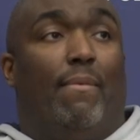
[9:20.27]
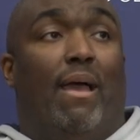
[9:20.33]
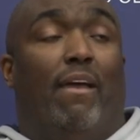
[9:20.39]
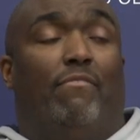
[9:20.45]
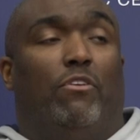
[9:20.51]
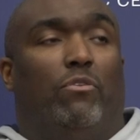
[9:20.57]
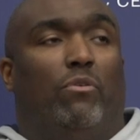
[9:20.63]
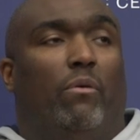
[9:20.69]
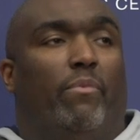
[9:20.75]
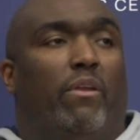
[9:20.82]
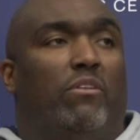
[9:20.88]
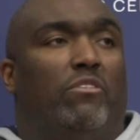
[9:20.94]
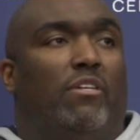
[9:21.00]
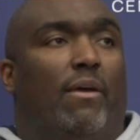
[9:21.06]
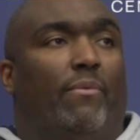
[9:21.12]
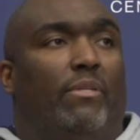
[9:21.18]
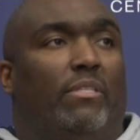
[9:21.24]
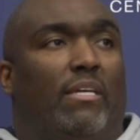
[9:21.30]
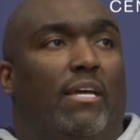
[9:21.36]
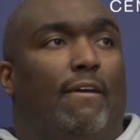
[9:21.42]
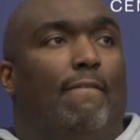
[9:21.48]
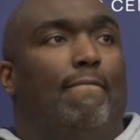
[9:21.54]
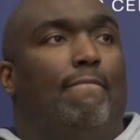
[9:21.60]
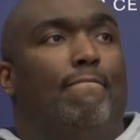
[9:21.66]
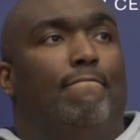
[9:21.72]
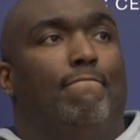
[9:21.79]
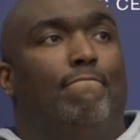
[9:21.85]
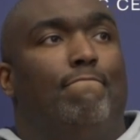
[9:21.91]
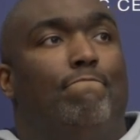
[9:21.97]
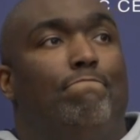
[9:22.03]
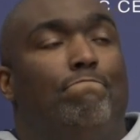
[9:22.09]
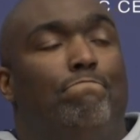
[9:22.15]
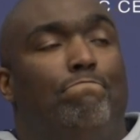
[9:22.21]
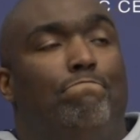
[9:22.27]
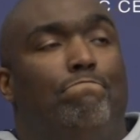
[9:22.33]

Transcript: I have to do a better job with that. I was going to ask about